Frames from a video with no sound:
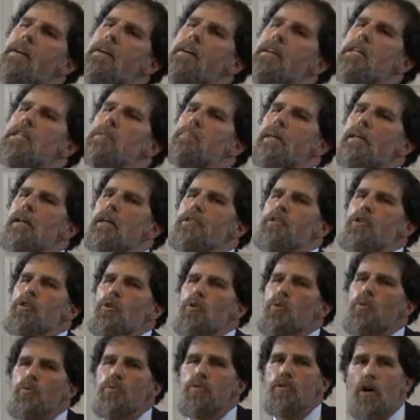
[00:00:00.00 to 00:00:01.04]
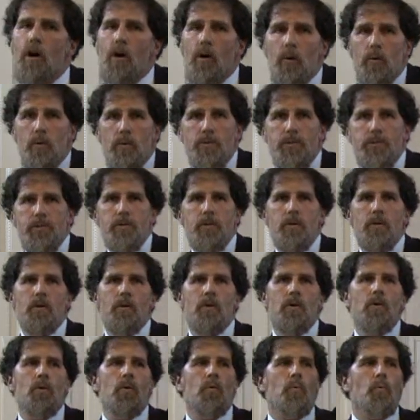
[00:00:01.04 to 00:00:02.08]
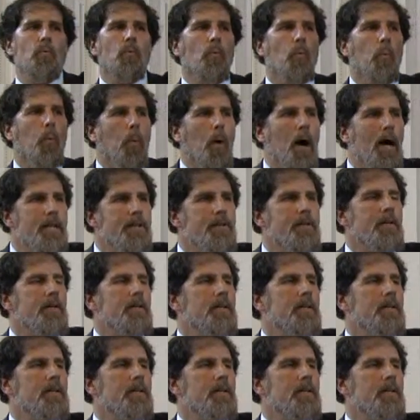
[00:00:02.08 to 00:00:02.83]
is because who knows what